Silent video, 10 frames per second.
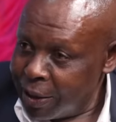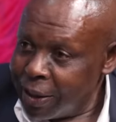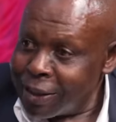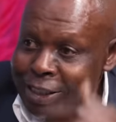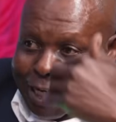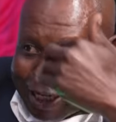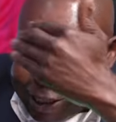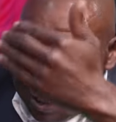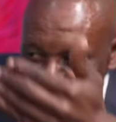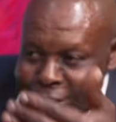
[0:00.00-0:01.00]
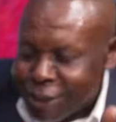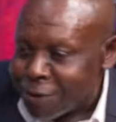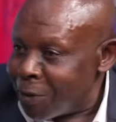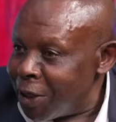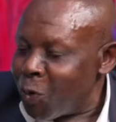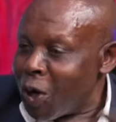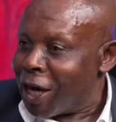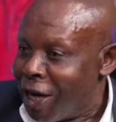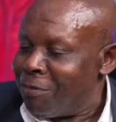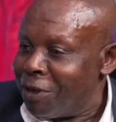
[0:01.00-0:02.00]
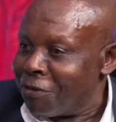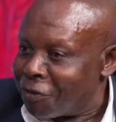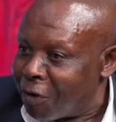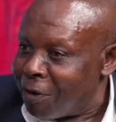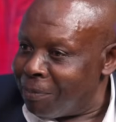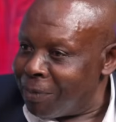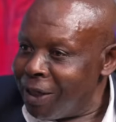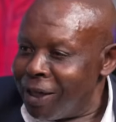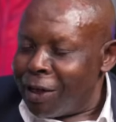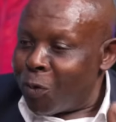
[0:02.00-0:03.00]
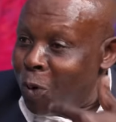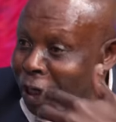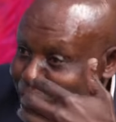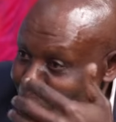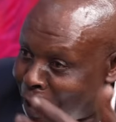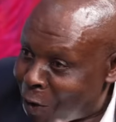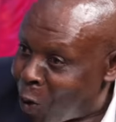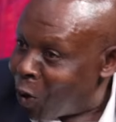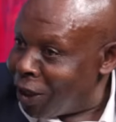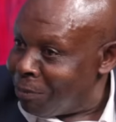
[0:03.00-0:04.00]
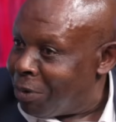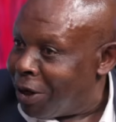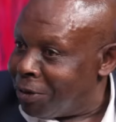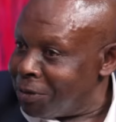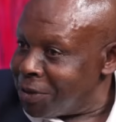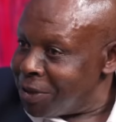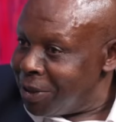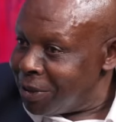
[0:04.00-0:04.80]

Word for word: it tells us where we're coming from and what we're all about